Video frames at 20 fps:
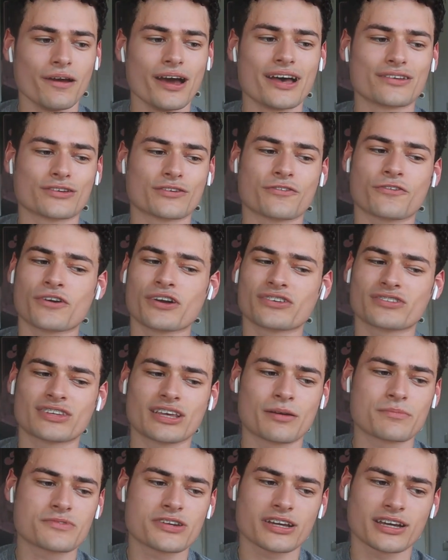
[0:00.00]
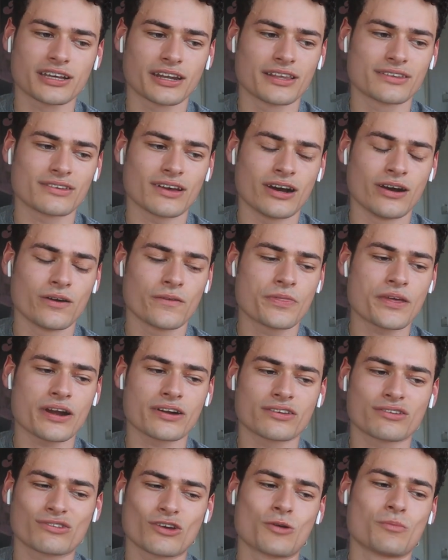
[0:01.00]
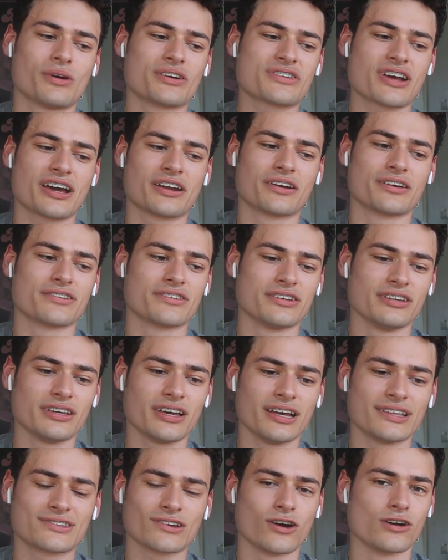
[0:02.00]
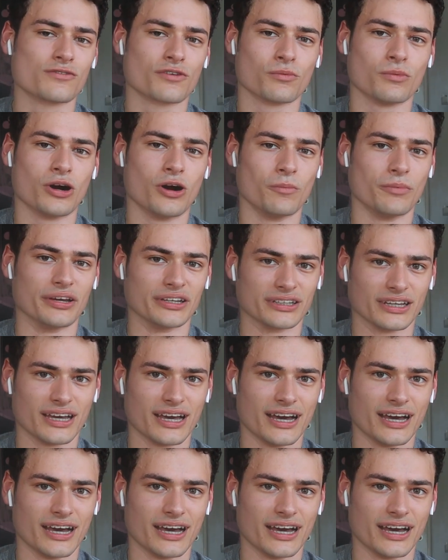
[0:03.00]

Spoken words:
As a first time checking this out, there's so much energy, it's overwhelming.